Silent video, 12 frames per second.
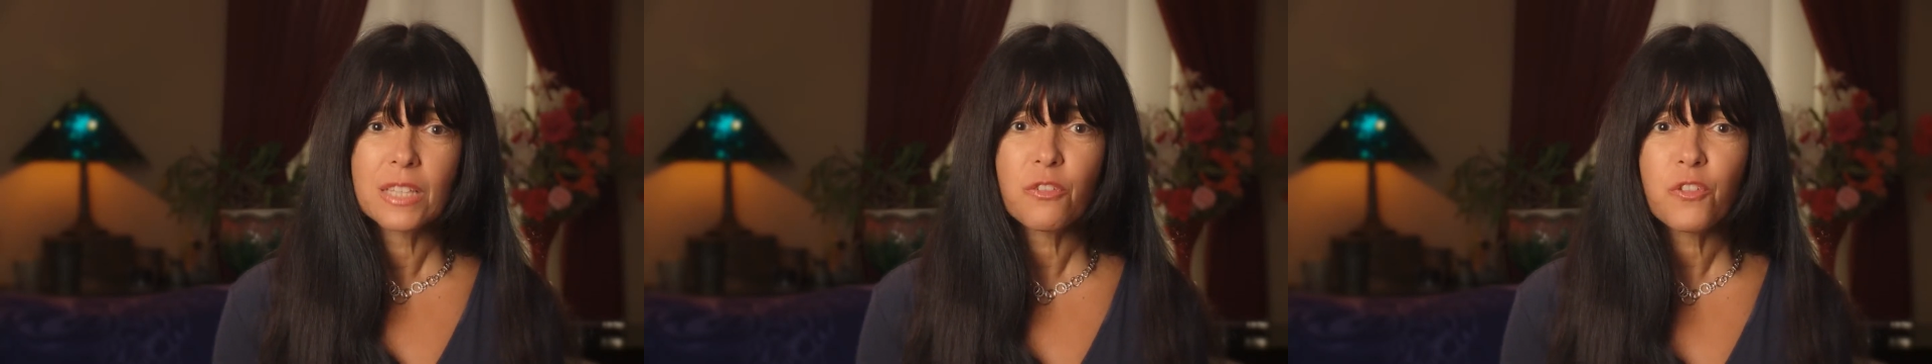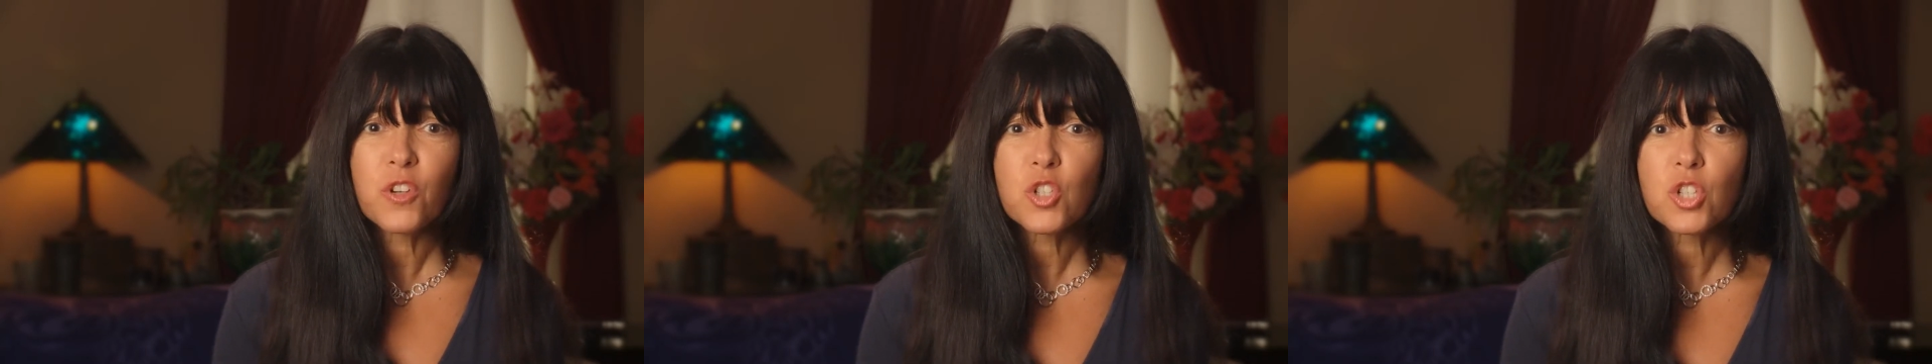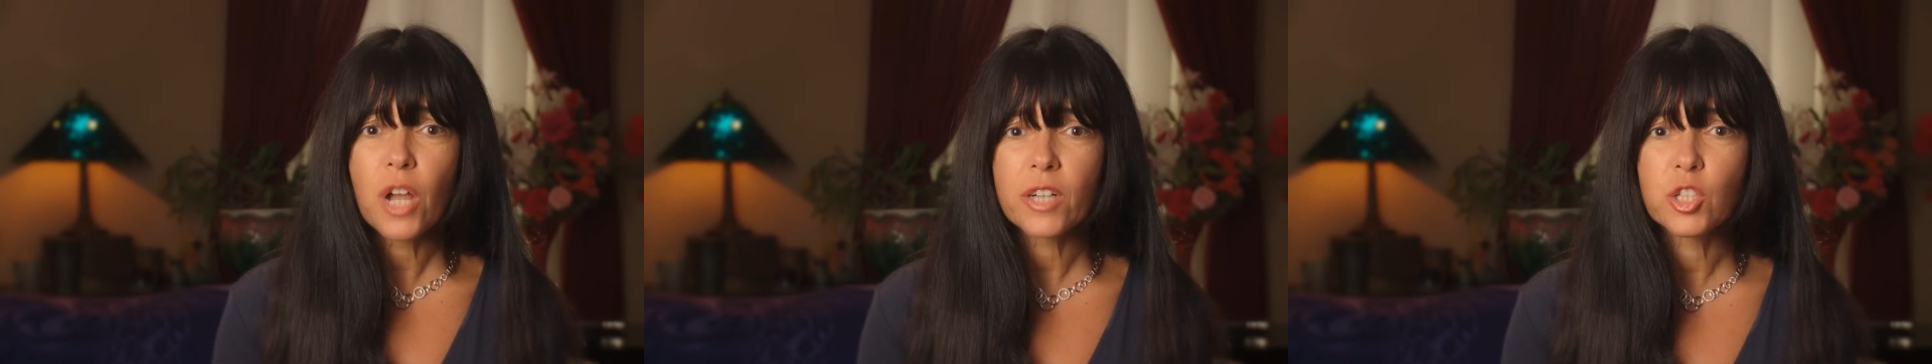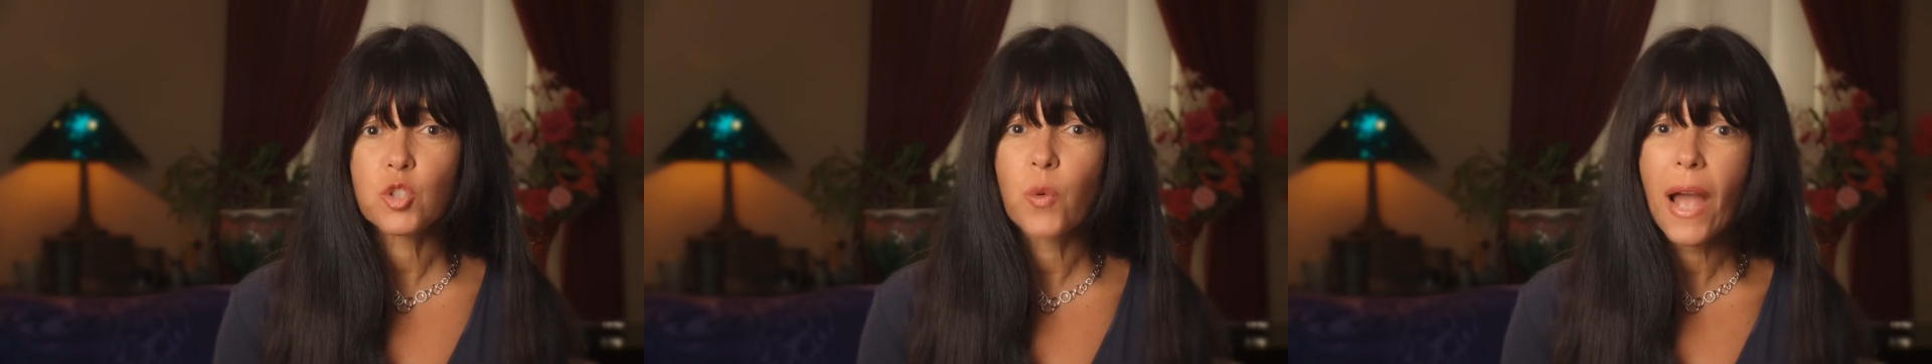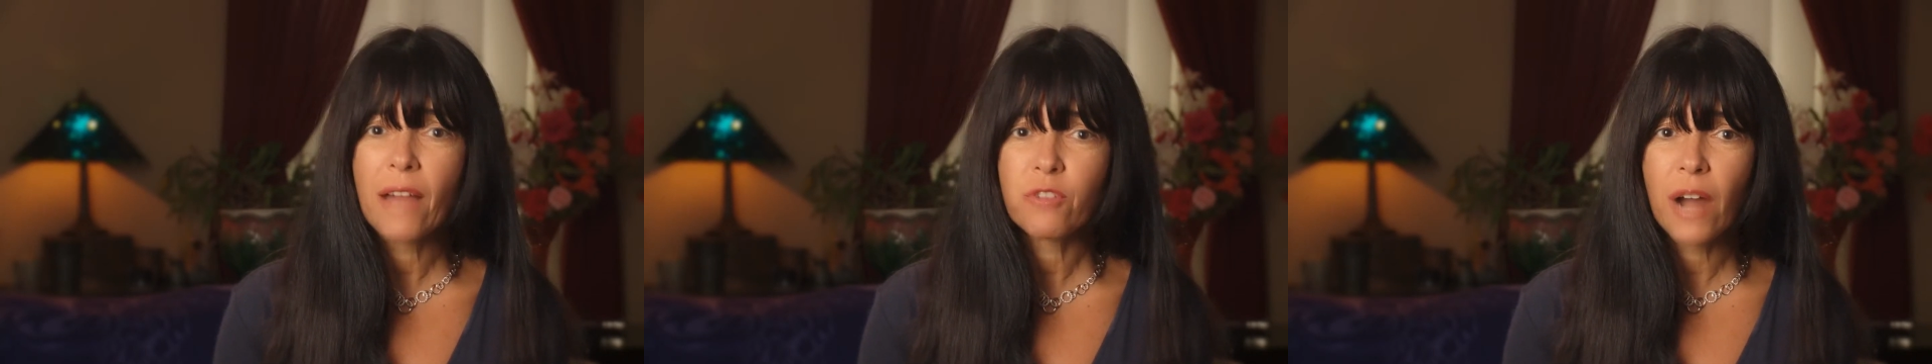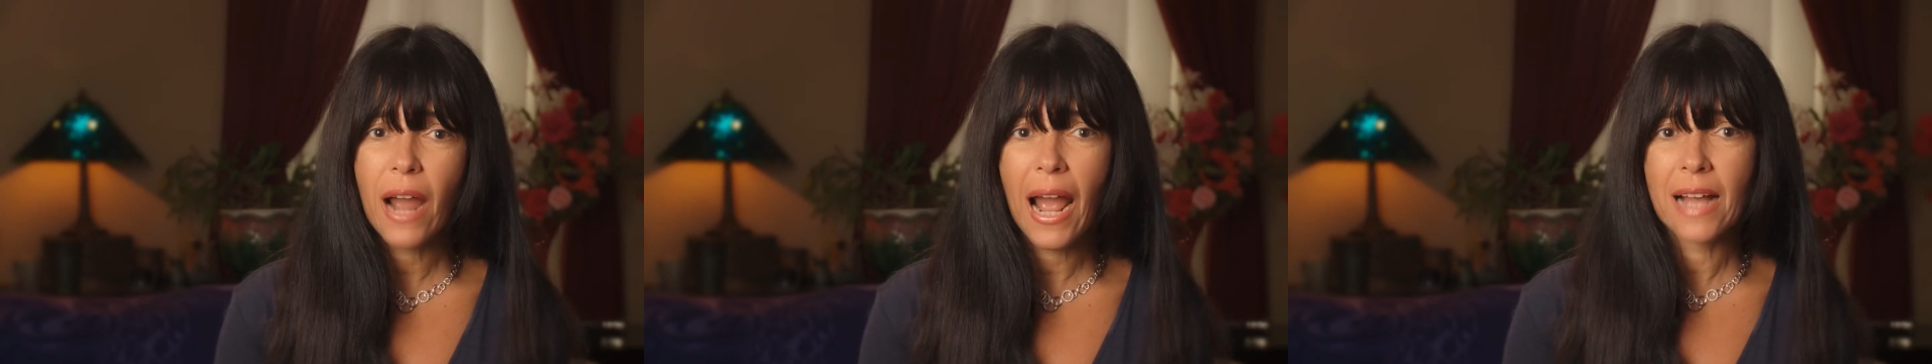The first doctor to
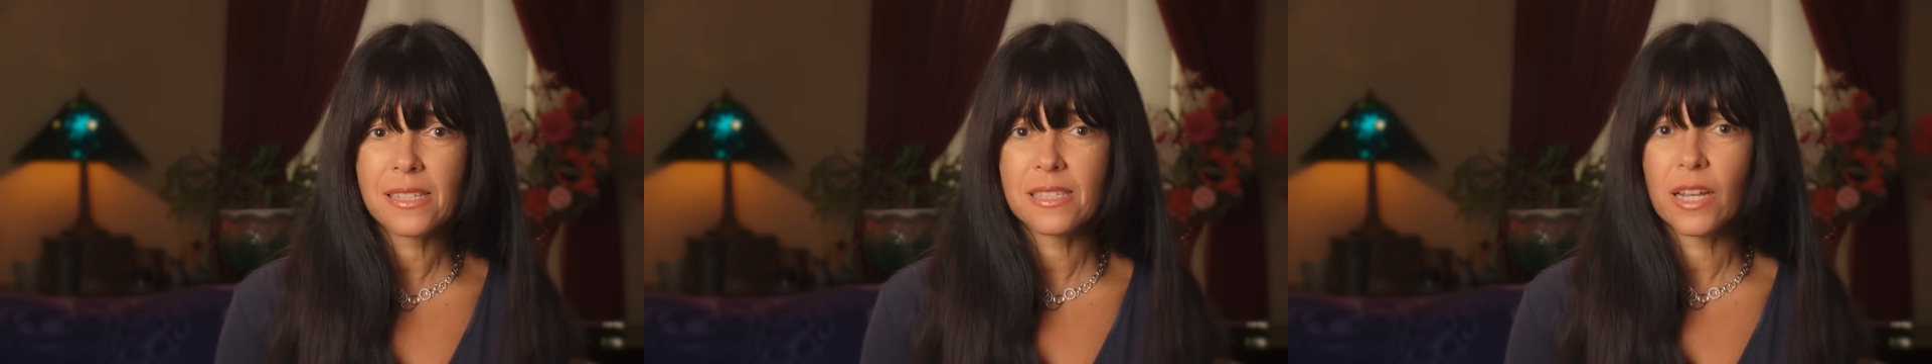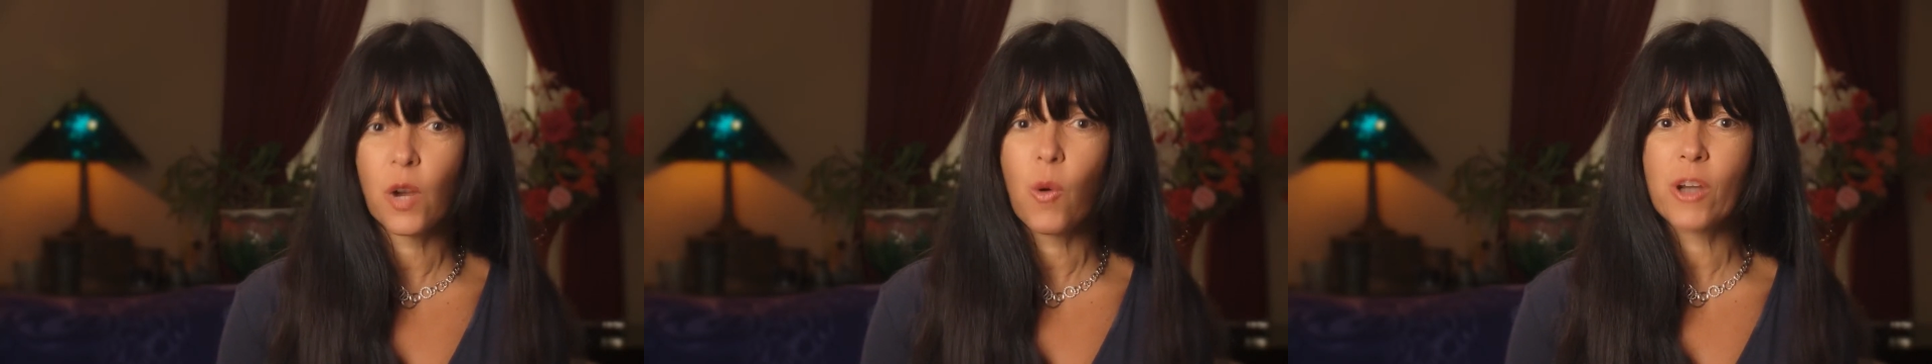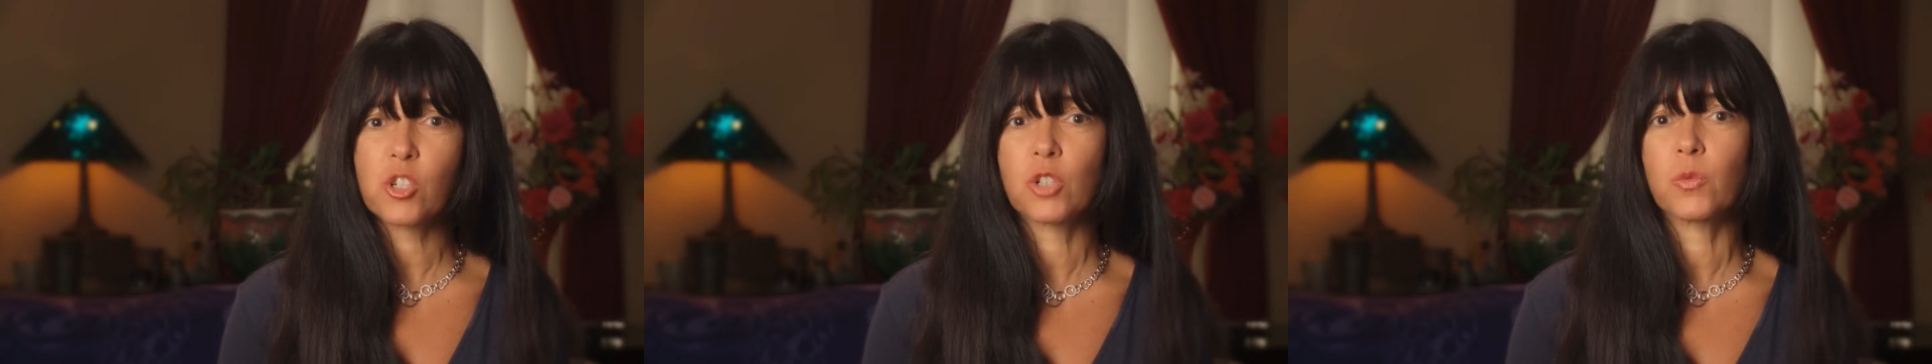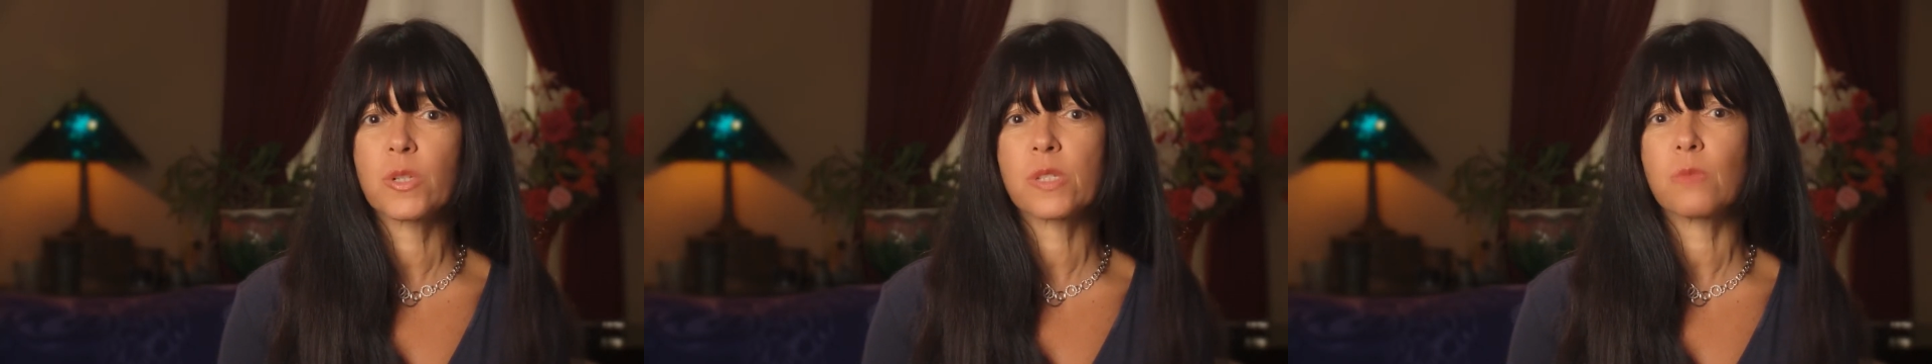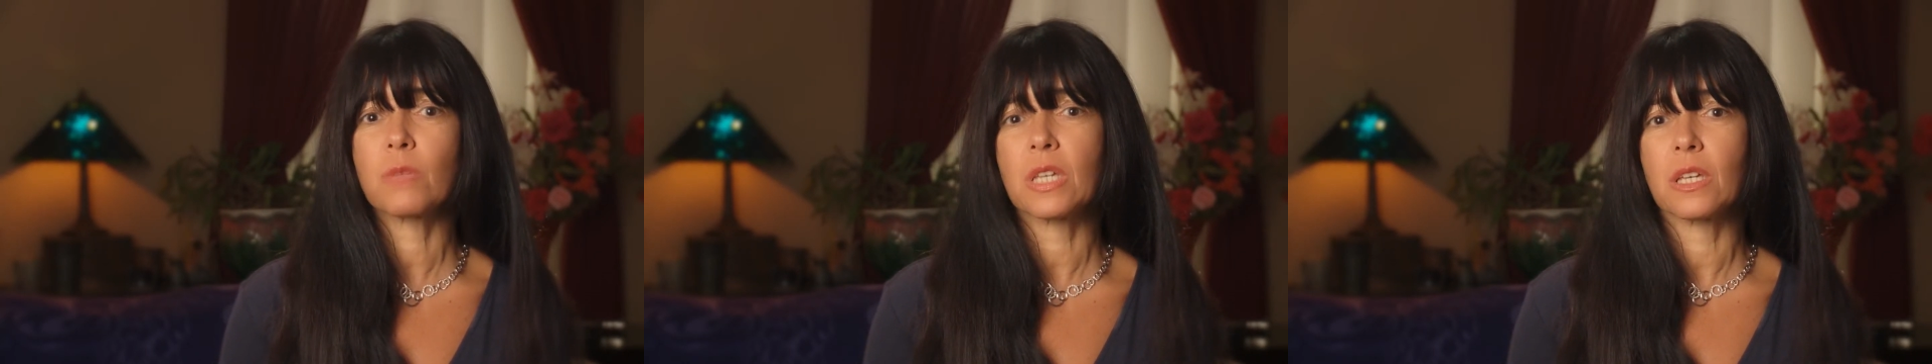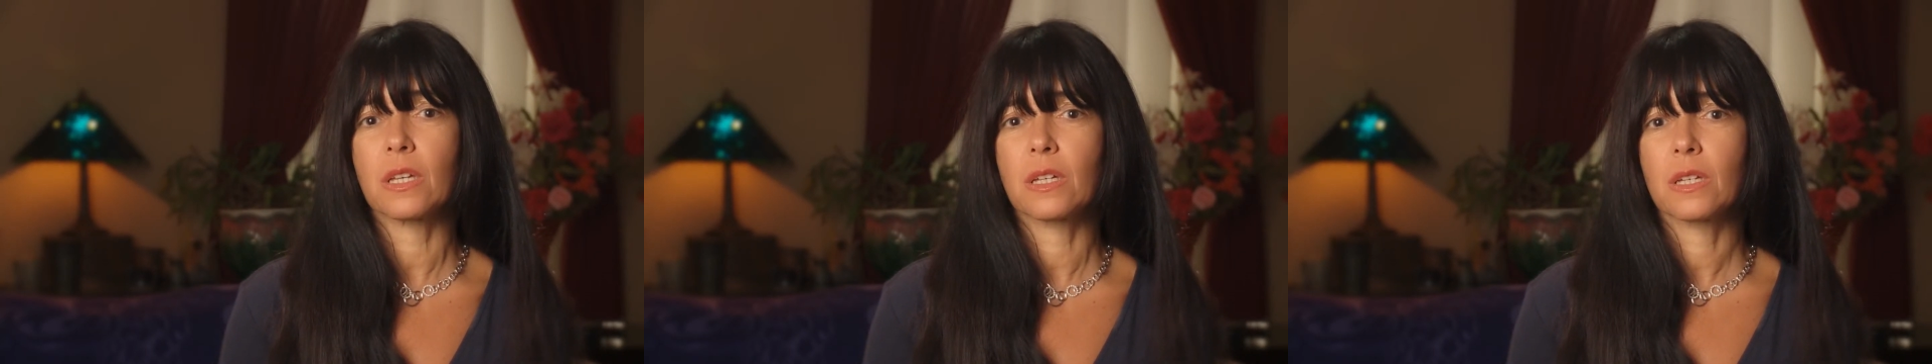ever ask that question was
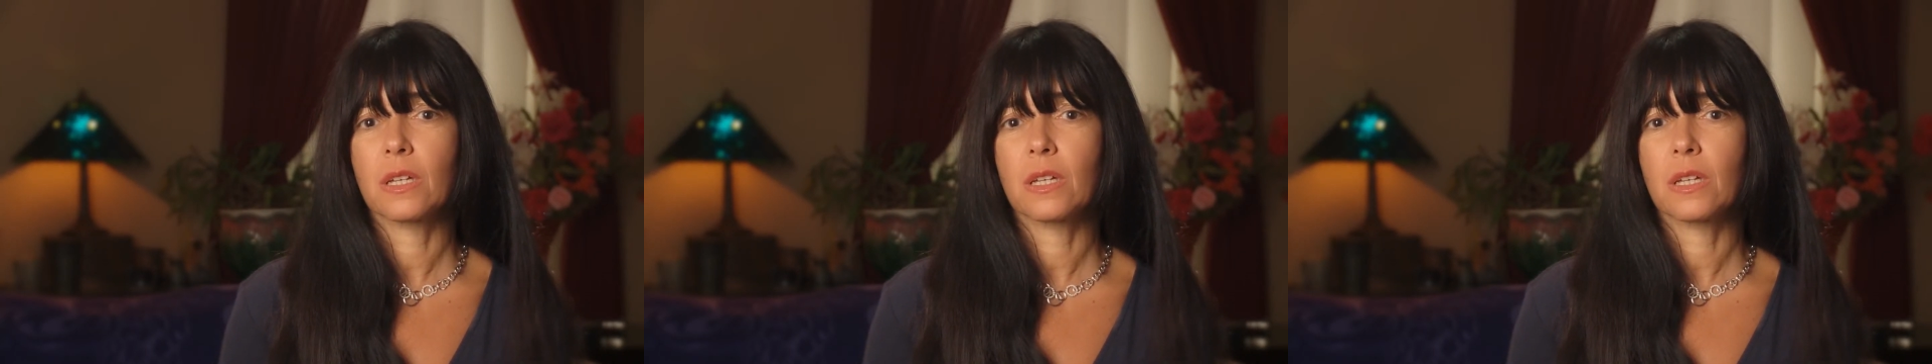me.